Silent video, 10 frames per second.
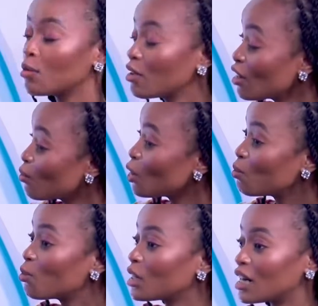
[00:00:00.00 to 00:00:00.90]
even when
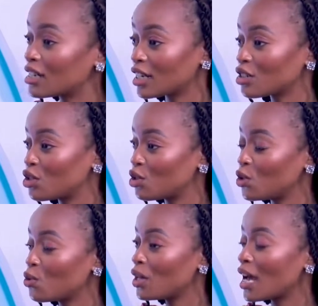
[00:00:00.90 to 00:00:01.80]
people are attracted to
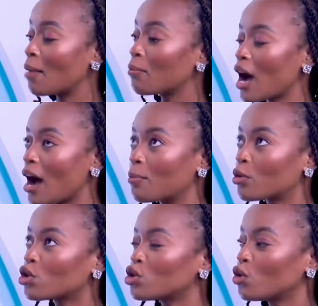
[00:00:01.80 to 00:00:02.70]
you, they
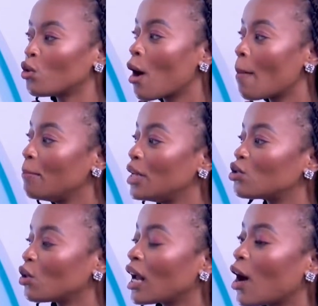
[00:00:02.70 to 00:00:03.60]
approach you
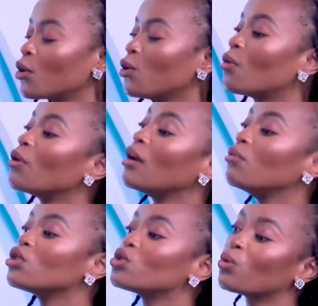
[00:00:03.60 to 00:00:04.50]
based on how you are
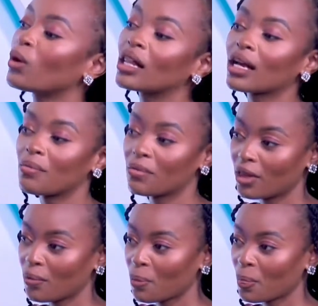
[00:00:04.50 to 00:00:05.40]
able to welcome them.